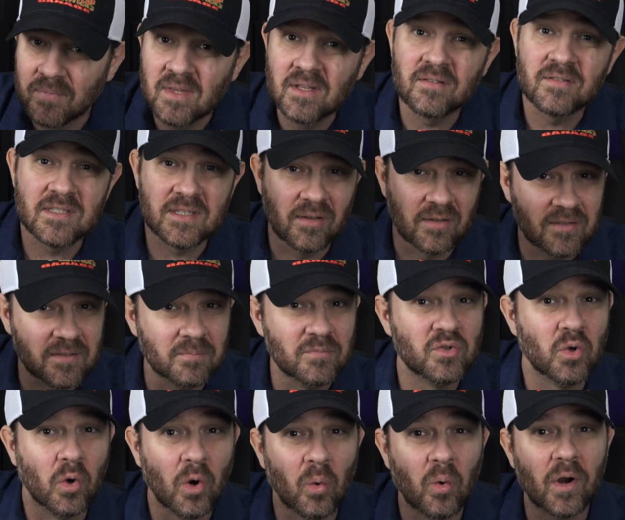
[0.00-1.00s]
There's still some
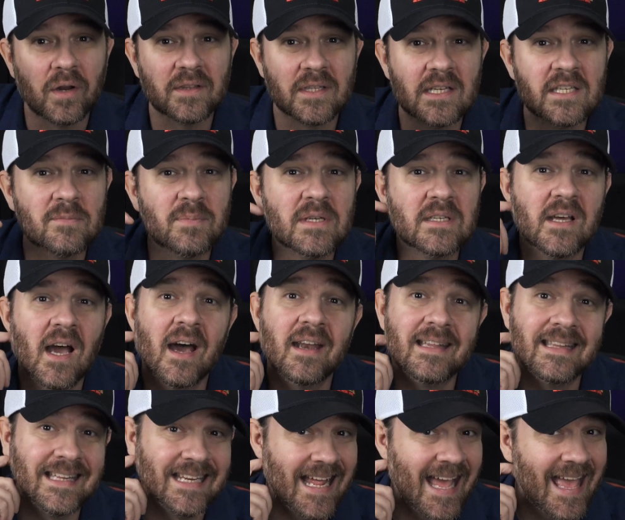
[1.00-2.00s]
door work that needs to be
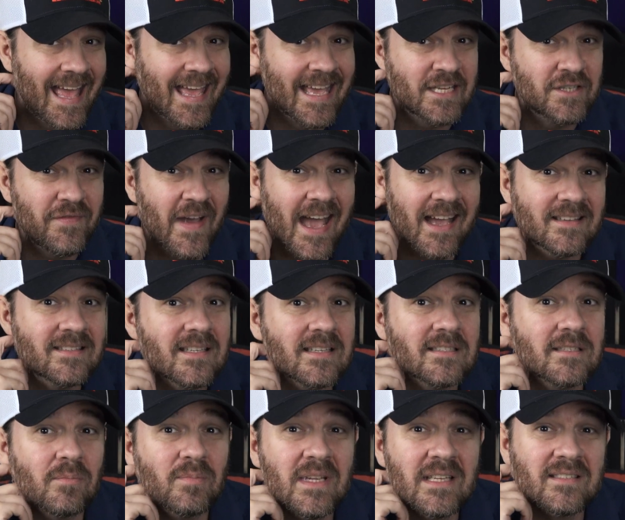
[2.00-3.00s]
done, and then an HVAC
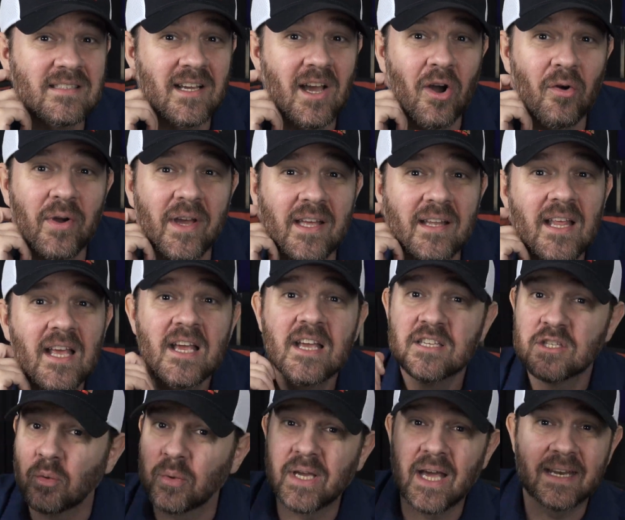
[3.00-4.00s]
system needs to go in.
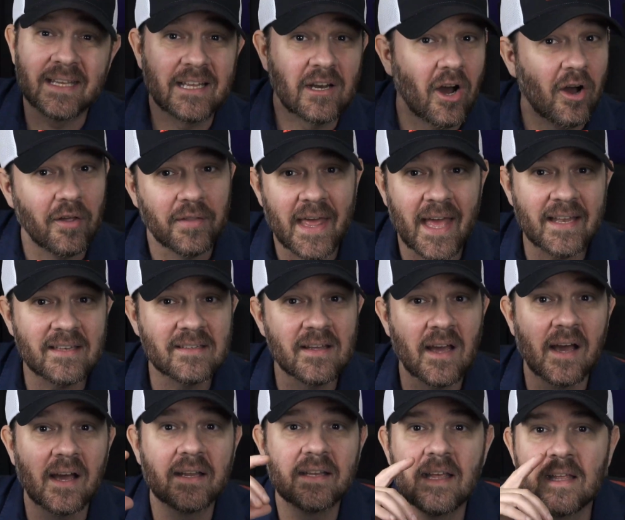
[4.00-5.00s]
So we got to get all that
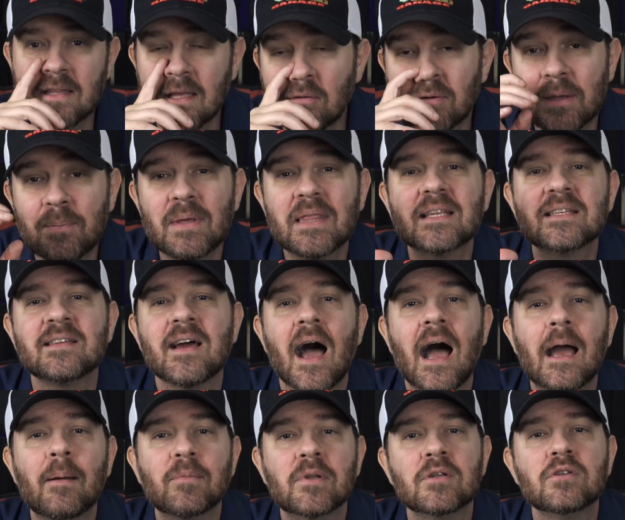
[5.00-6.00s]
done. It'll give me the
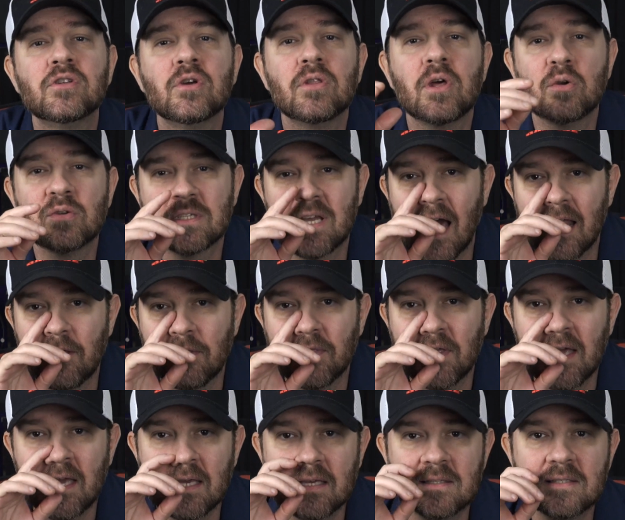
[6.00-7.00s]
time to do those kind of
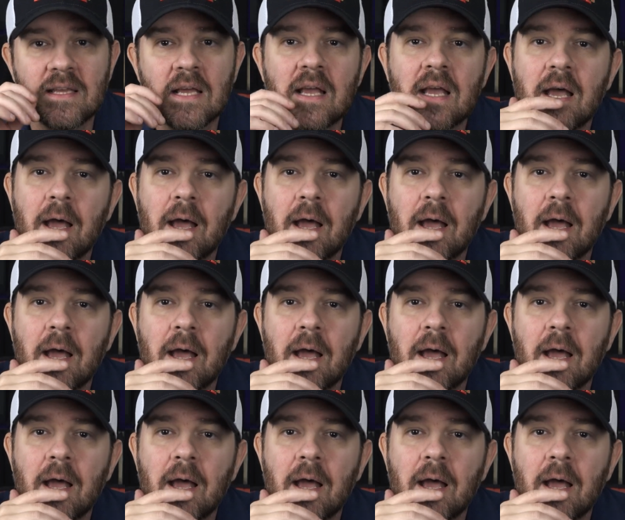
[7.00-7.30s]
things.